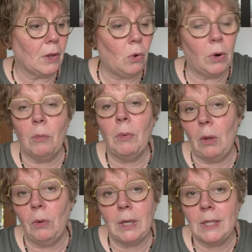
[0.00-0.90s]
Or,
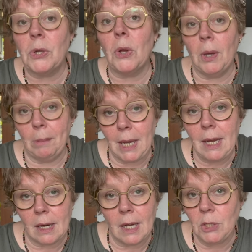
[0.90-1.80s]
well, it's her
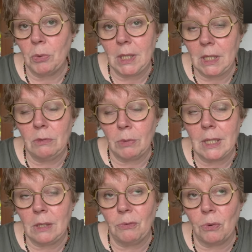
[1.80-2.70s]
Make 9
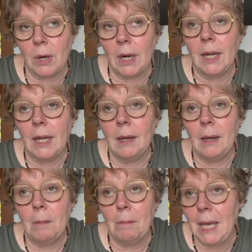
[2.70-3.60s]
2024
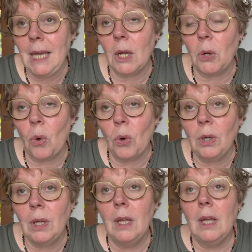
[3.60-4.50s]

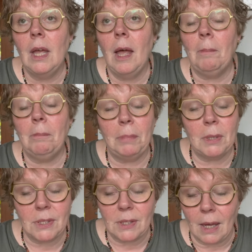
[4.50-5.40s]
make-along,
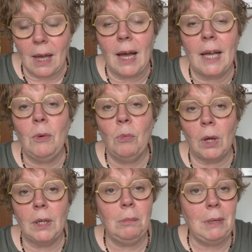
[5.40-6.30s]
but I
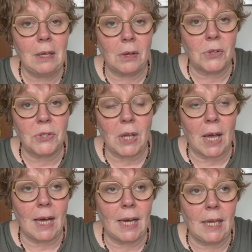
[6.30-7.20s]
won because
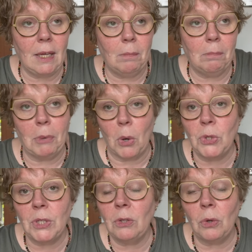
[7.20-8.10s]
I
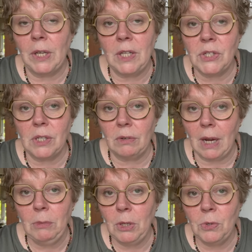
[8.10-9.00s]
posted on
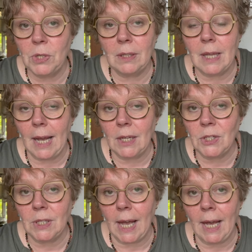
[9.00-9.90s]
Instagram using the
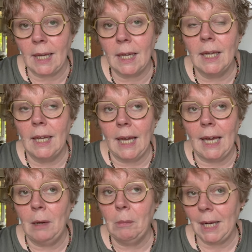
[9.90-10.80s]
hashtag
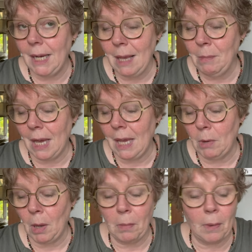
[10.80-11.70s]
and my name came
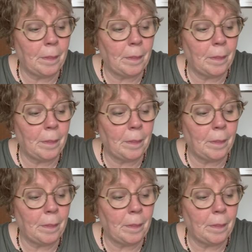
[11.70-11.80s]
up.